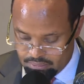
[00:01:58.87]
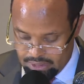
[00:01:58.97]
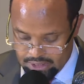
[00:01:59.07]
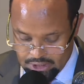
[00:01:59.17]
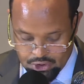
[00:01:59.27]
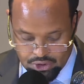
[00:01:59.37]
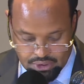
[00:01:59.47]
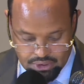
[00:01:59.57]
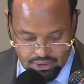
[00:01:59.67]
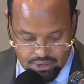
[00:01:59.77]

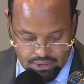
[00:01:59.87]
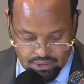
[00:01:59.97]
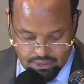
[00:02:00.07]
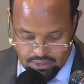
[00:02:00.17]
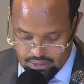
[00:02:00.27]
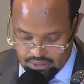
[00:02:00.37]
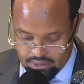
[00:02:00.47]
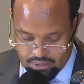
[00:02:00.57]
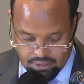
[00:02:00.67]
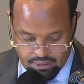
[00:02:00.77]
migration,
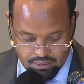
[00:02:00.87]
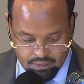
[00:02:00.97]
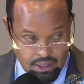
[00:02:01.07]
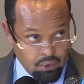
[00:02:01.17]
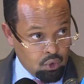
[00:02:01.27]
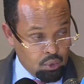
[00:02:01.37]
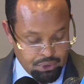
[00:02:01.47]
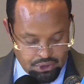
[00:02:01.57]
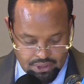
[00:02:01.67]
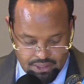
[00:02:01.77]
and our
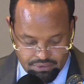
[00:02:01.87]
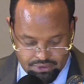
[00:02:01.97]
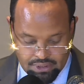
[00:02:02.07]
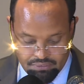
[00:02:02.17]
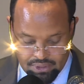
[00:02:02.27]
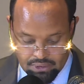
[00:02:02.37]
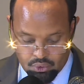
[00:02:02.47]
cooperation have a significant